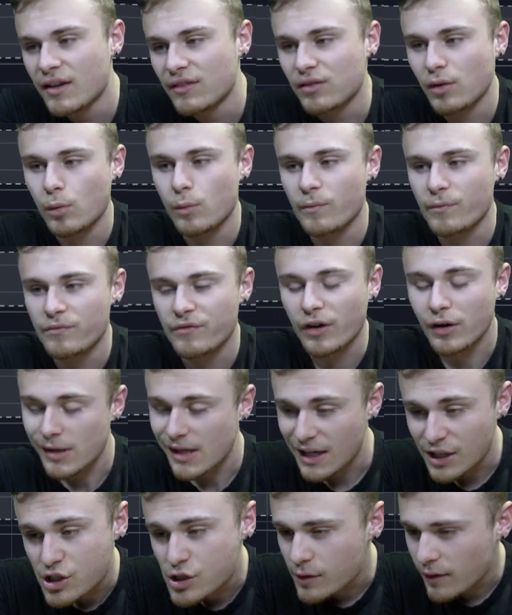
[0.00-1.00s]
So
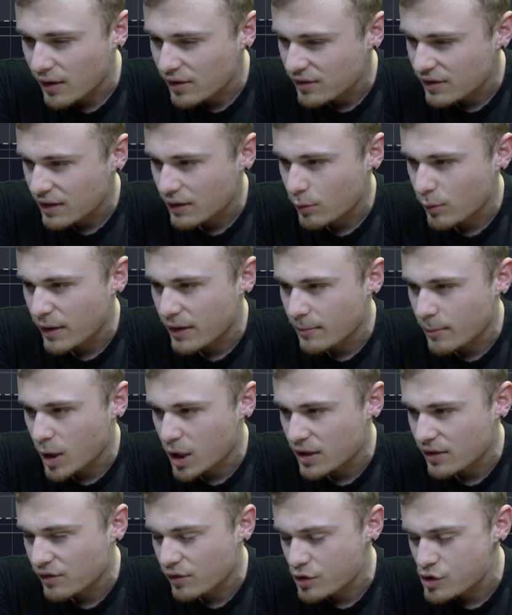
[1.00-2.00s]
very interesting the way the
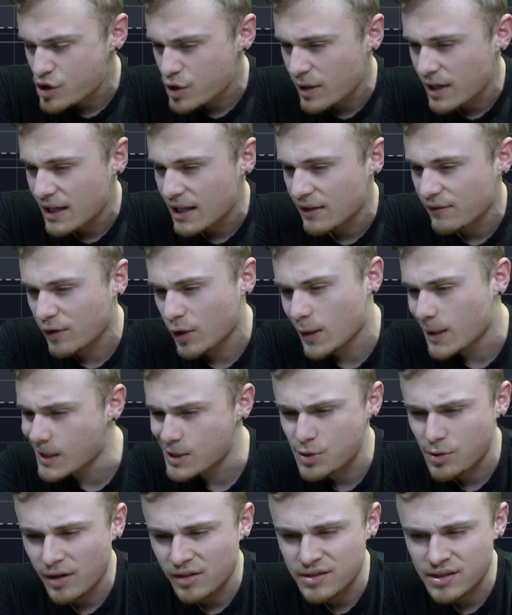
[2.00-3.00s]
markets are trading, very
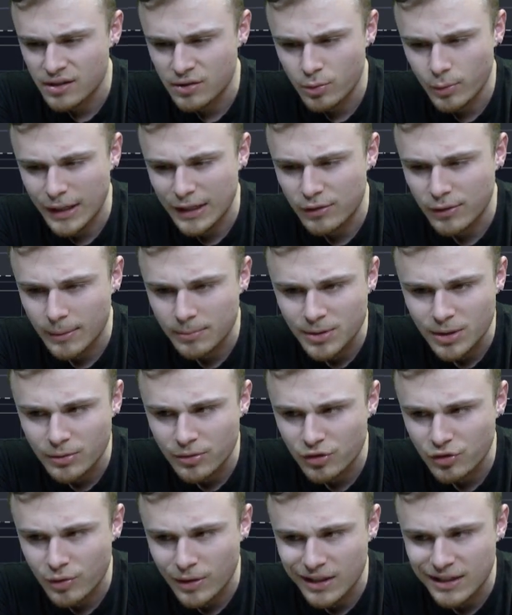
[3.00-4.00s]
interesting the way crypto
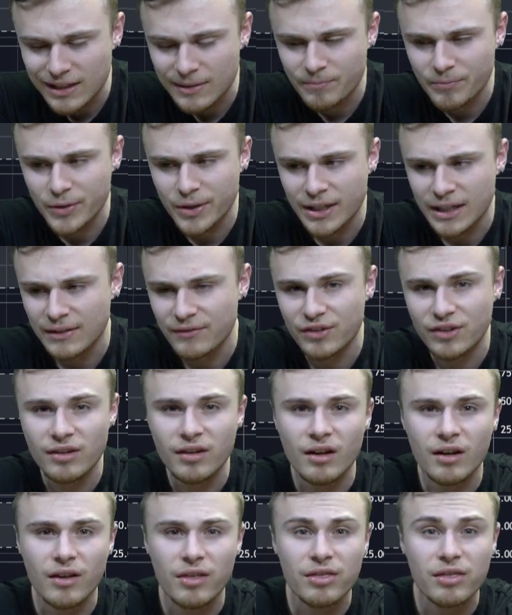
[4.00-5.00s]
is trading. You can even
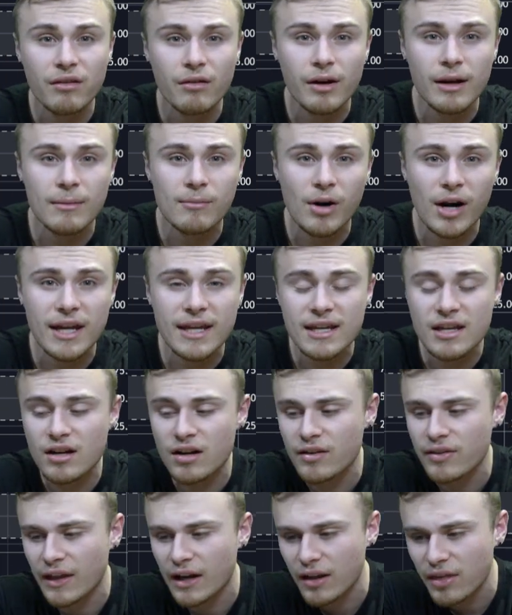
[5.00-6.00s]
see on Ethereum right
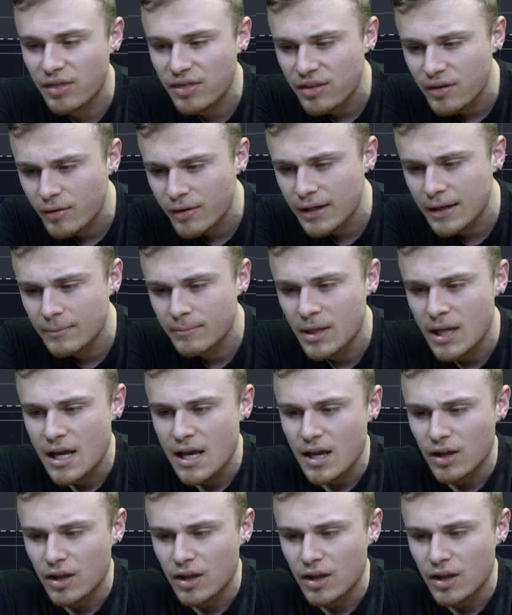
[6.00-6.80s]
here that Ethereum